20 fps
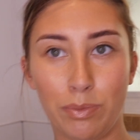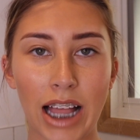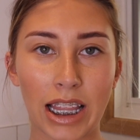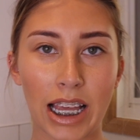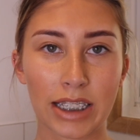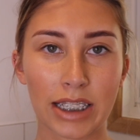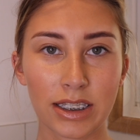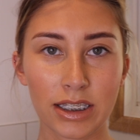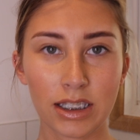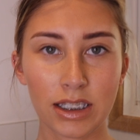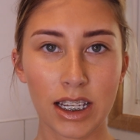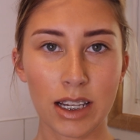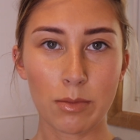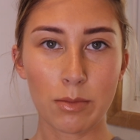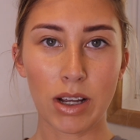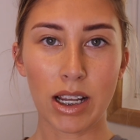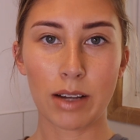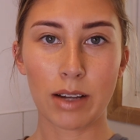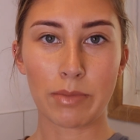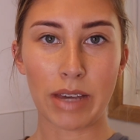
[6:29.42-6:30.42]
I like to clean
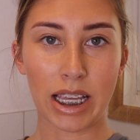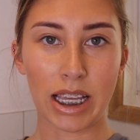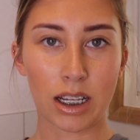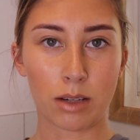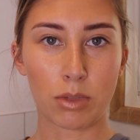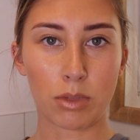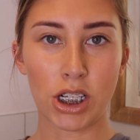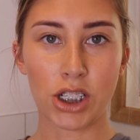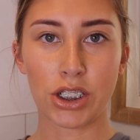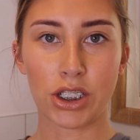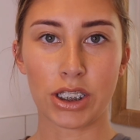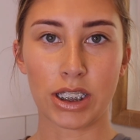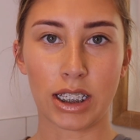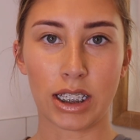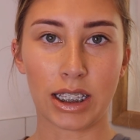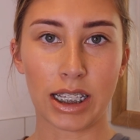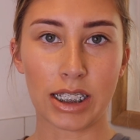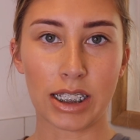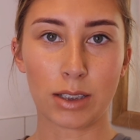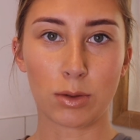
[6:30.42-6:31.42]
my makeup brushes at
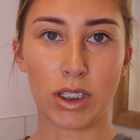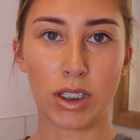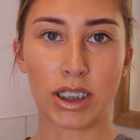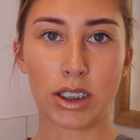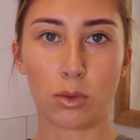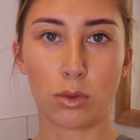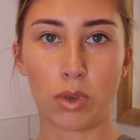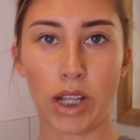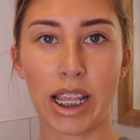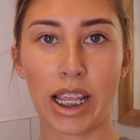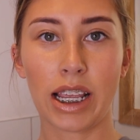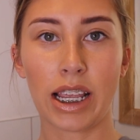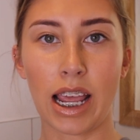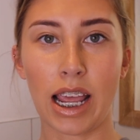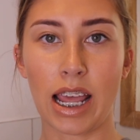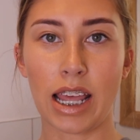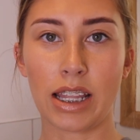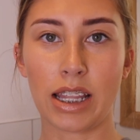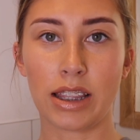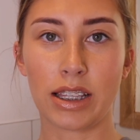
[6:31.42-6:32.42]
least once a week,
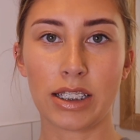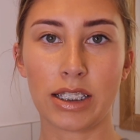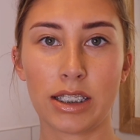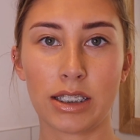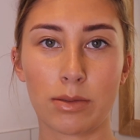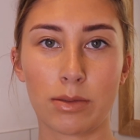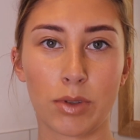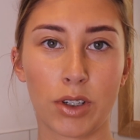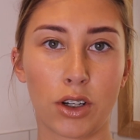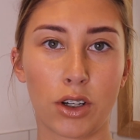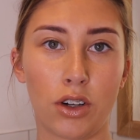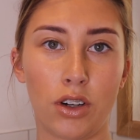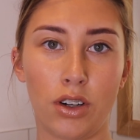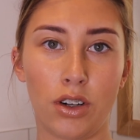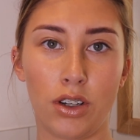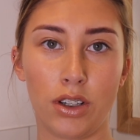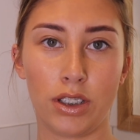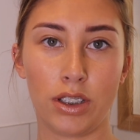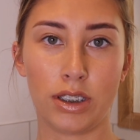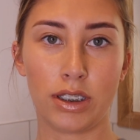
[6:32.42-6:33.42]
and this is
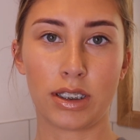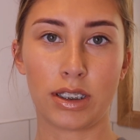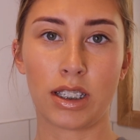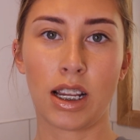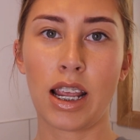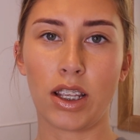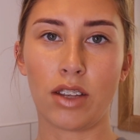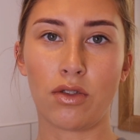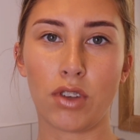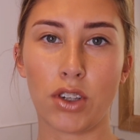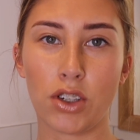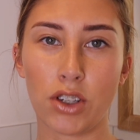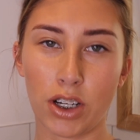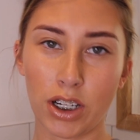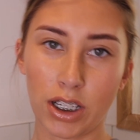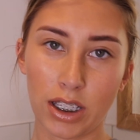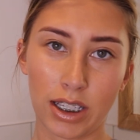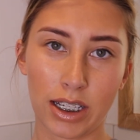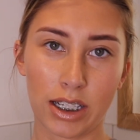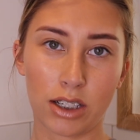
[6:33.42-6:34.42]
because if you
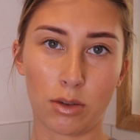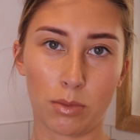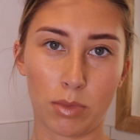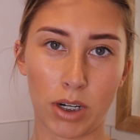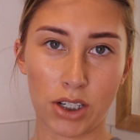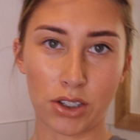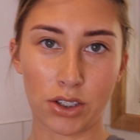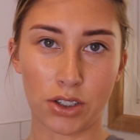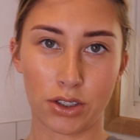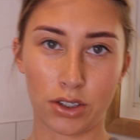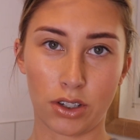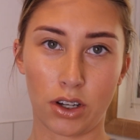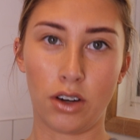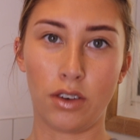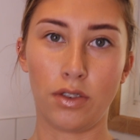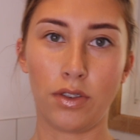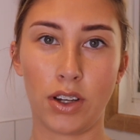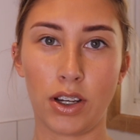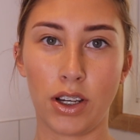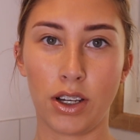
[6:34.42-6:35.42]
don't clean your brushes
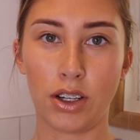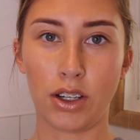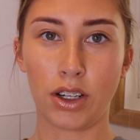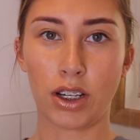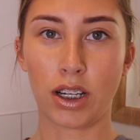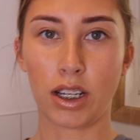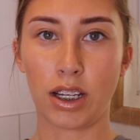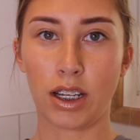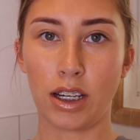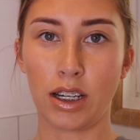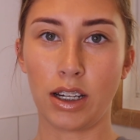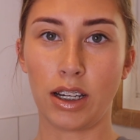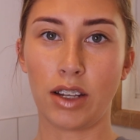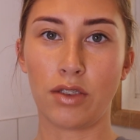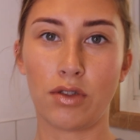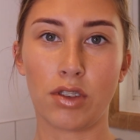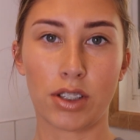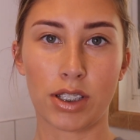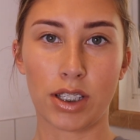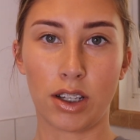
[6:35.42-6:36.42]
often you can
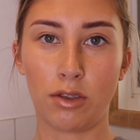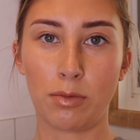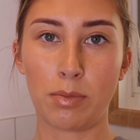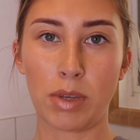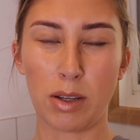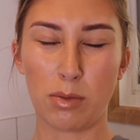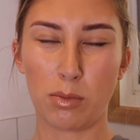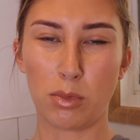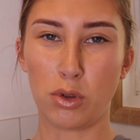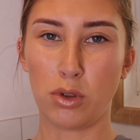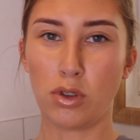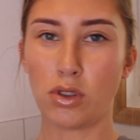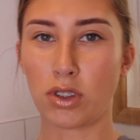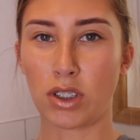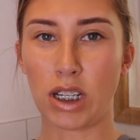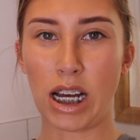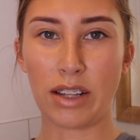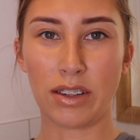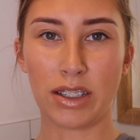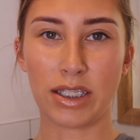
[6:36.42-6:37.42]
give yourself pimples
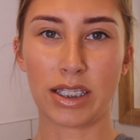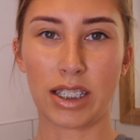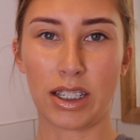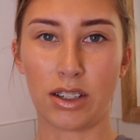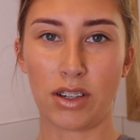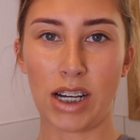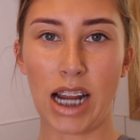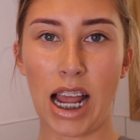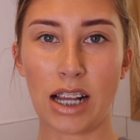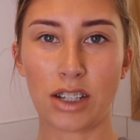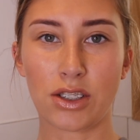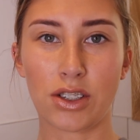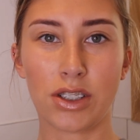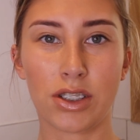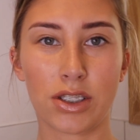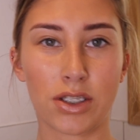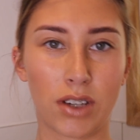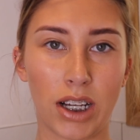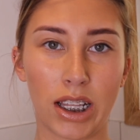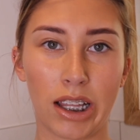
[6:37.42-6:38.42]
or other skin
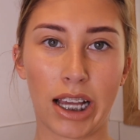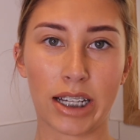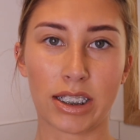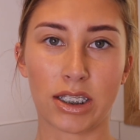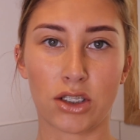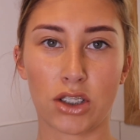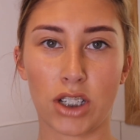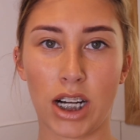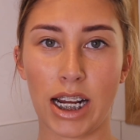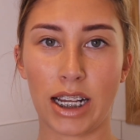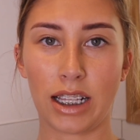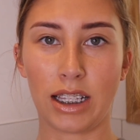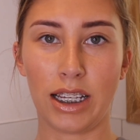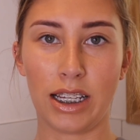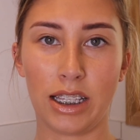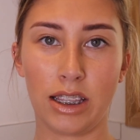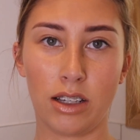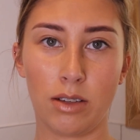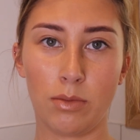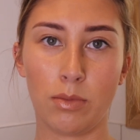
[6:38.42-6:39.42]
reactions, so I like to try and
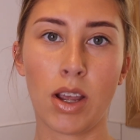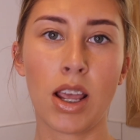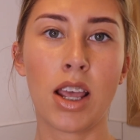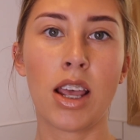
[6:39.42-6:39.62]
clean them